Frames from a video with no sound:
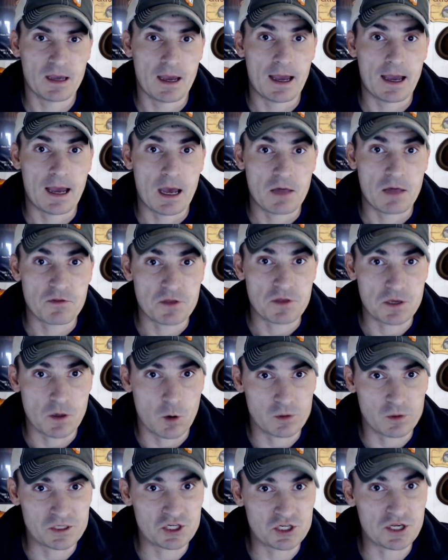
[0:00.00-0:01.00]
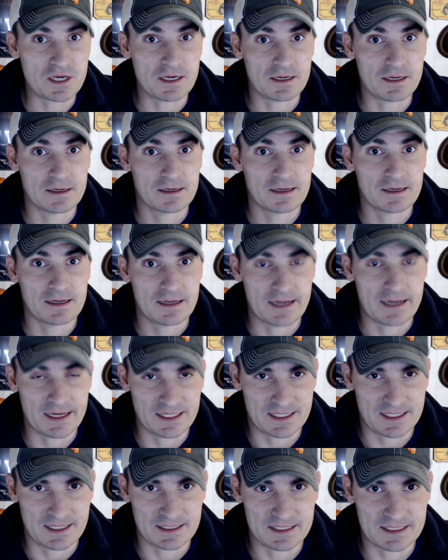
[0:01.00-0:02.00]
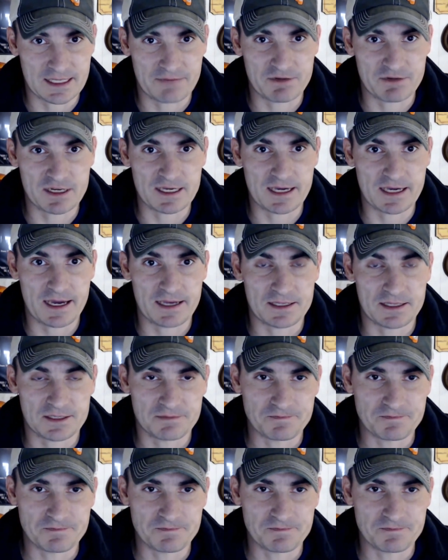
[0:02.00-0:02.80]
The OG, 1978.